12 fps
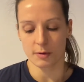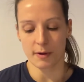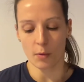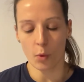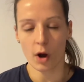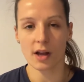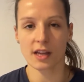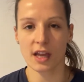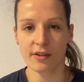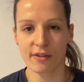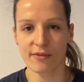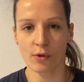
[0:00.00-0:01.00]
be working
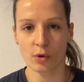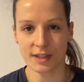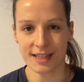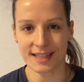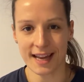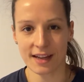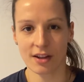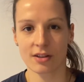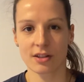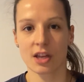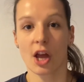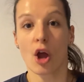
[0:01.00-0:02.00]
for 40 seconds,